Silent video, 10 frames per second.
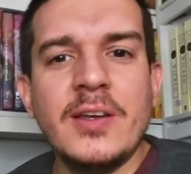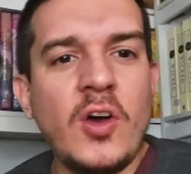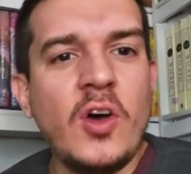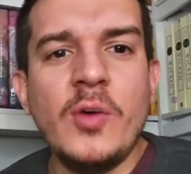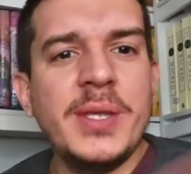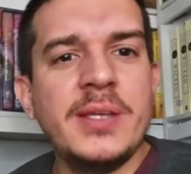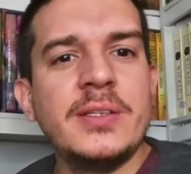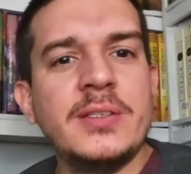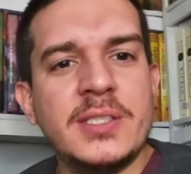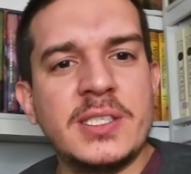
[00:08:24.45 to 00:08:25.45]
All being
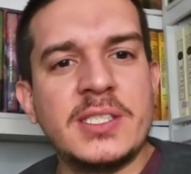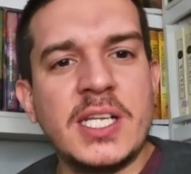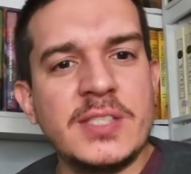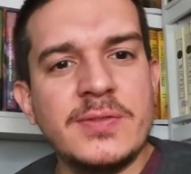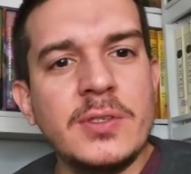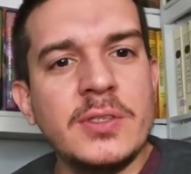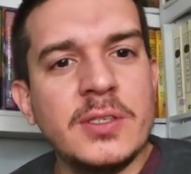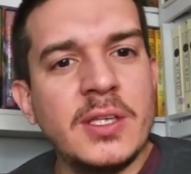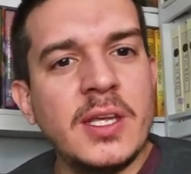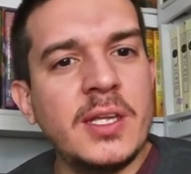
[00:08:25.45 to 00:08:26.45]
successful
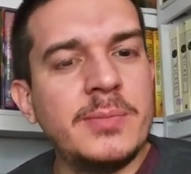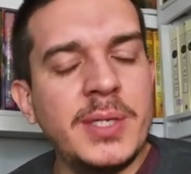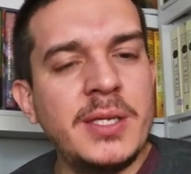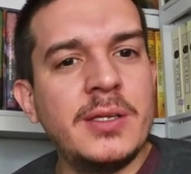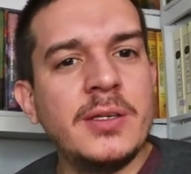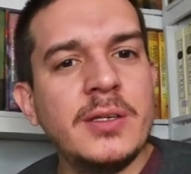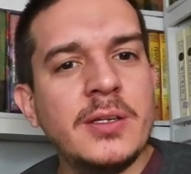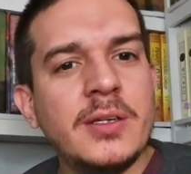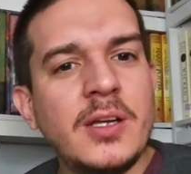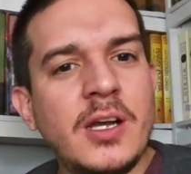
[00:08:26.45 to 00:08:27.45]
and being
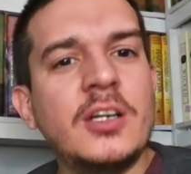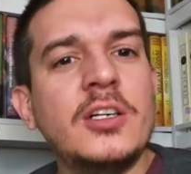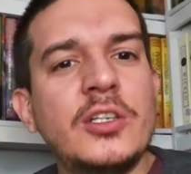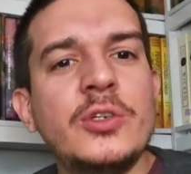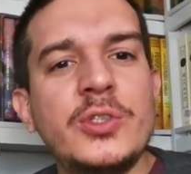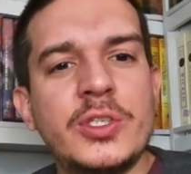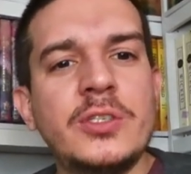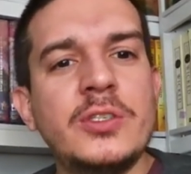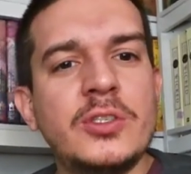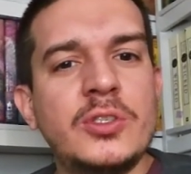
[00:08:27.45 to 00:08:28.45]
a conclusion
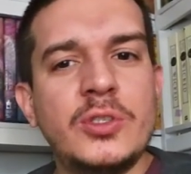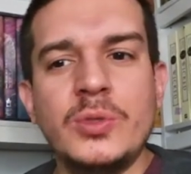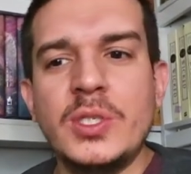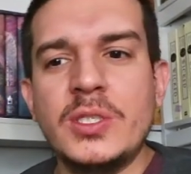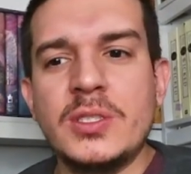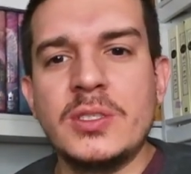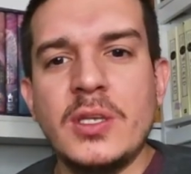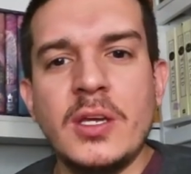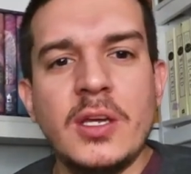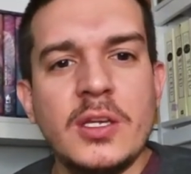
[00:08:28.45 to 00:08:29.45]
to this
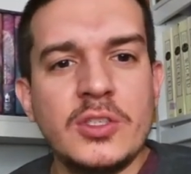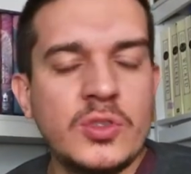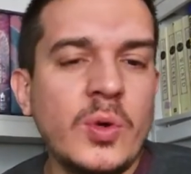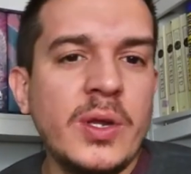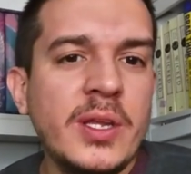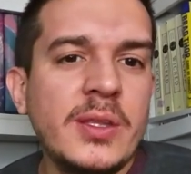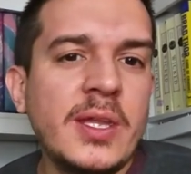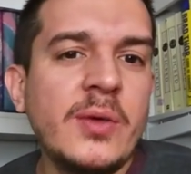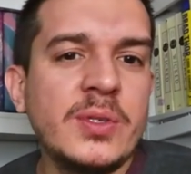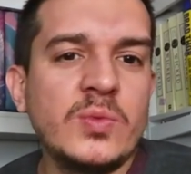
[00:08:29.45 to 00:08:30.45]
story
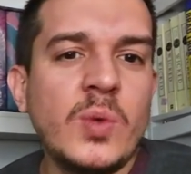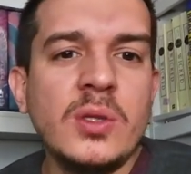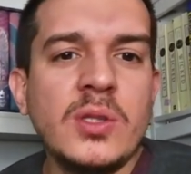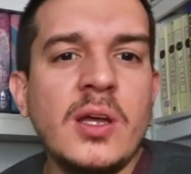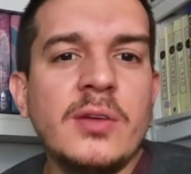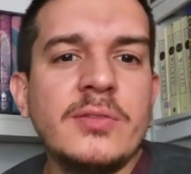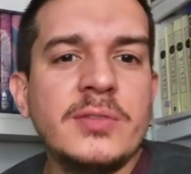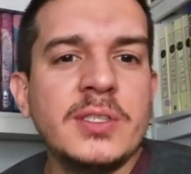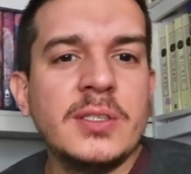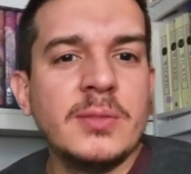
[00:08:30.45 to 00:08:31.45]
that was well loved,
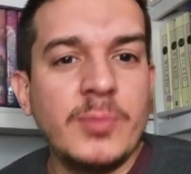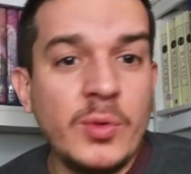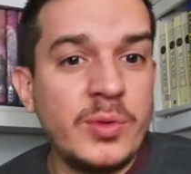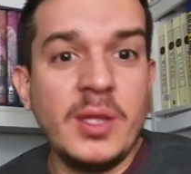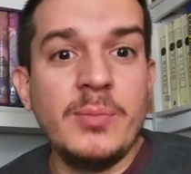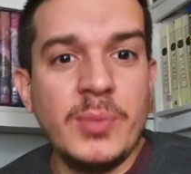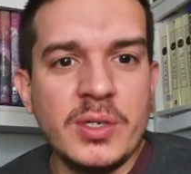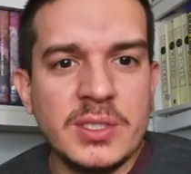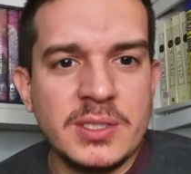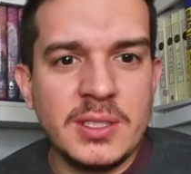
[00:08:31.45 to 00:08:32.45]
both in
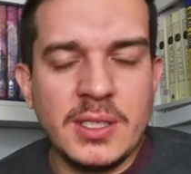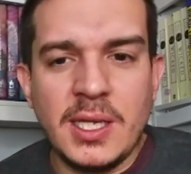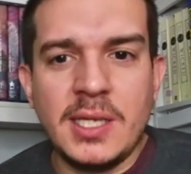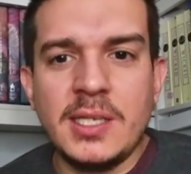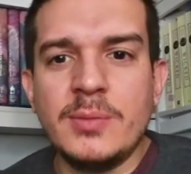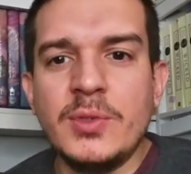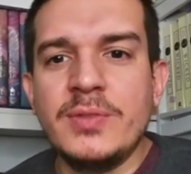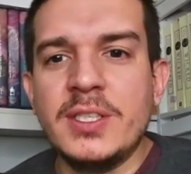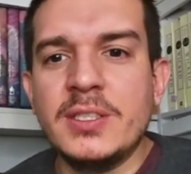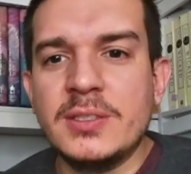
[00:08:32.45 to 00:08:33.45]
books and in the
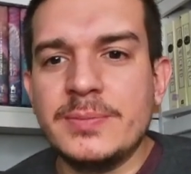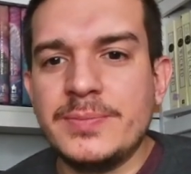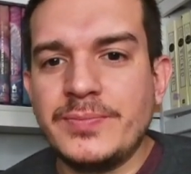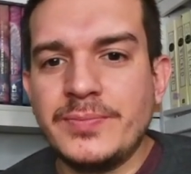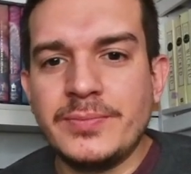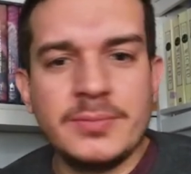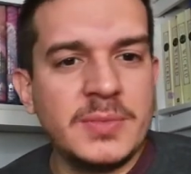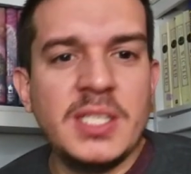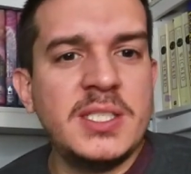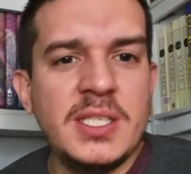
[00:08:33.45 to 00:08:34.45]
movies.
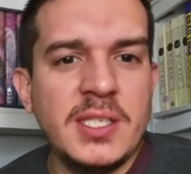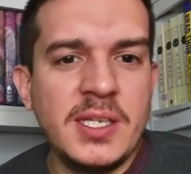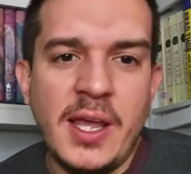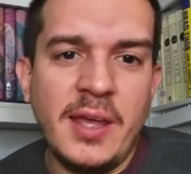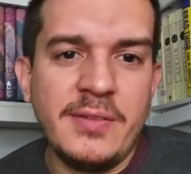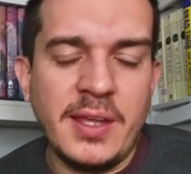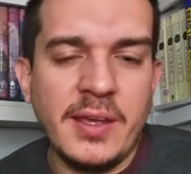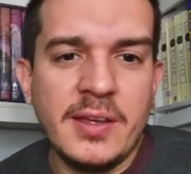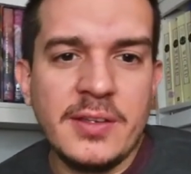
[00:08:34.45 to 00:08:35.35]
DC didn't have that.